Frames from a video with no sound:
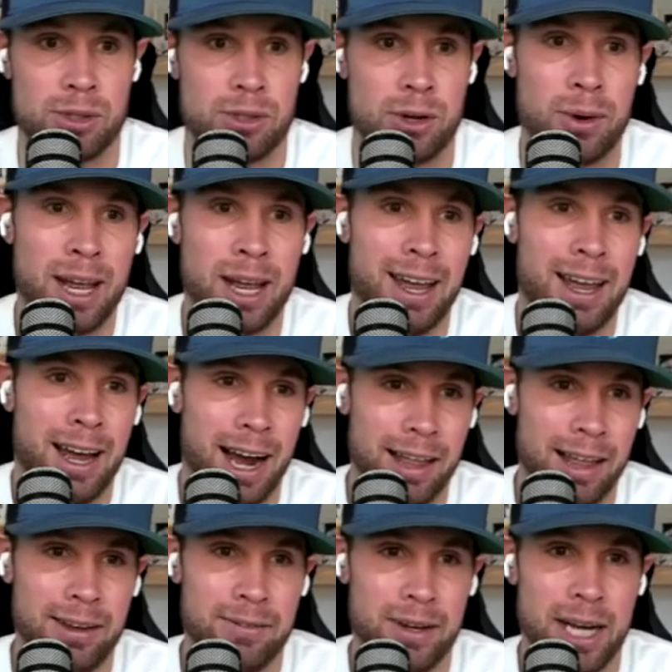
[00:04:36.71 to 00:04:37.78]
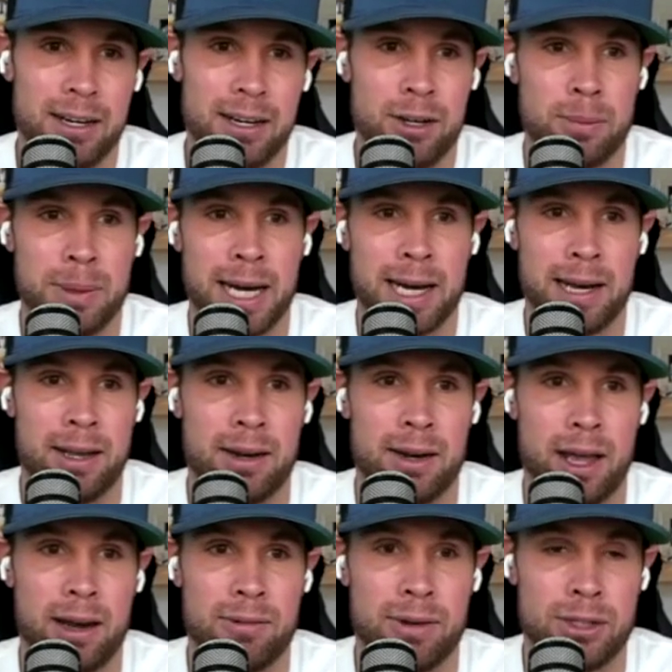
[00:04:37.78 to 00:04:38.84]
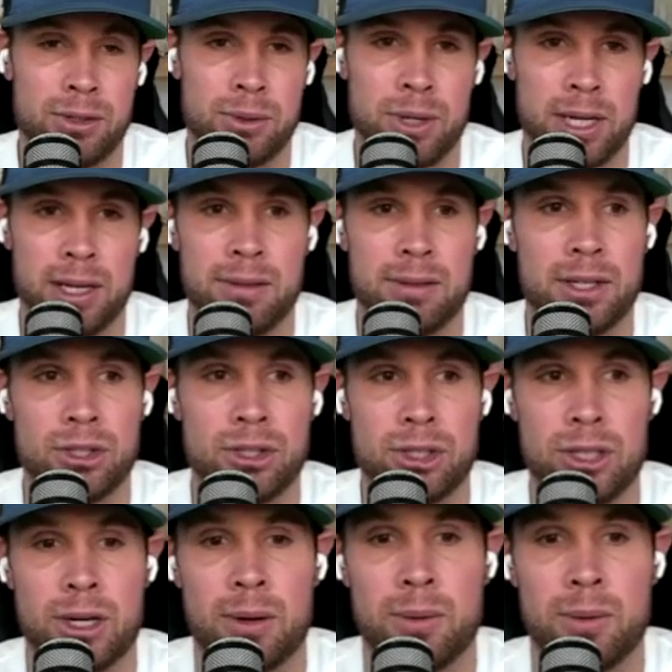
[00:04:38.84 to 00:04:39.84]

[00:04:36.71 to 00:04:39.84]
So I think if I had to go back and and if I do it again this year,